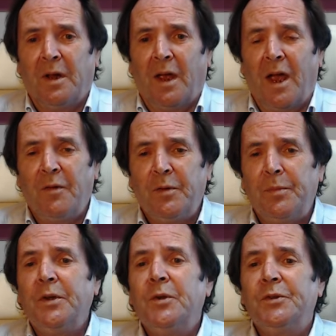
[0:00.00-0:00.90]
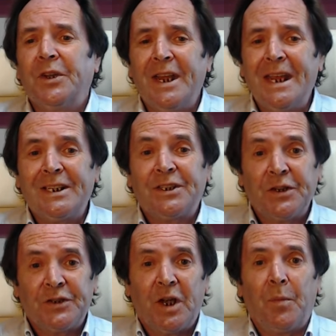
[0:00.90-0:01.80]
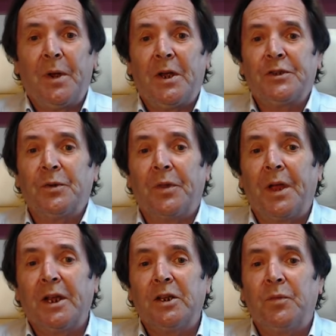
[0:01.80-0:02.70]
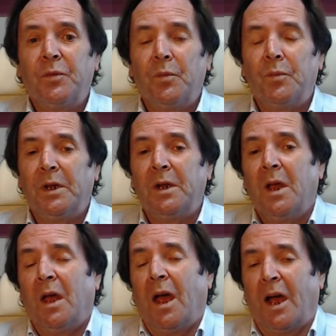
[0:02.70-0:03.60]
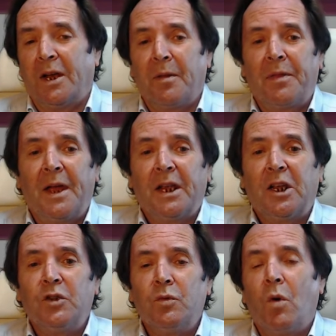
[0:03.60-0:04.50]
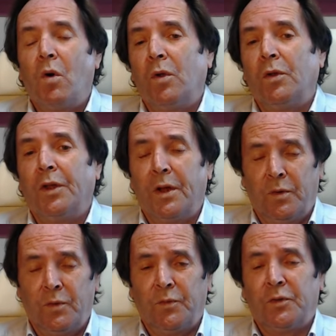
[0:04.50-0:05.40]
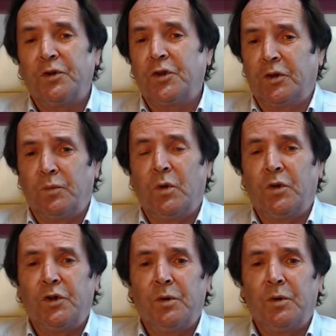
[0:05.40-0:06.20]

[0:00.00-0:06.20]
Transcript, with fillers: Everybody who donates does get a personal thank you from me, and I'm thanking you all now for just watching,